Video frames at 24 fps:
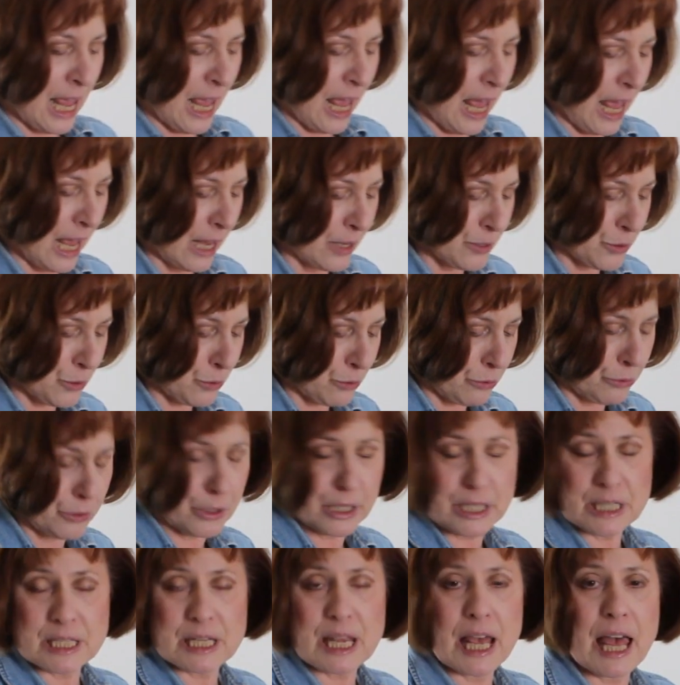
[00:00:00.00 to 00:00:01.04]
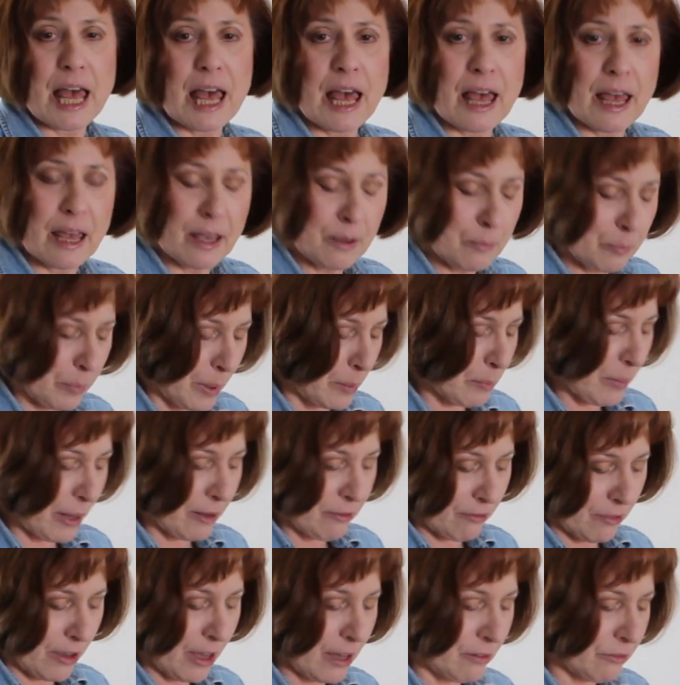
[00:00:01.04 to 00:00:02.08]
as crudité, but my
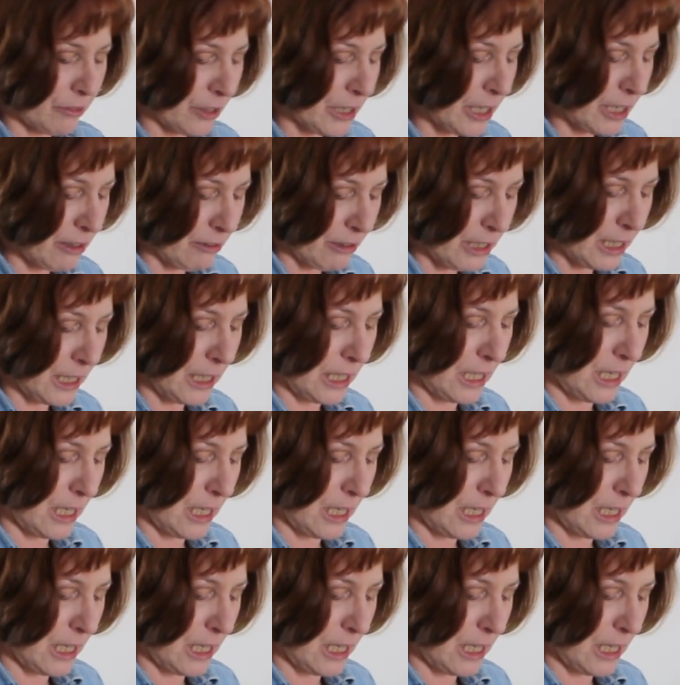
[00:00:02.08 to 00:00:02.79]
favorite really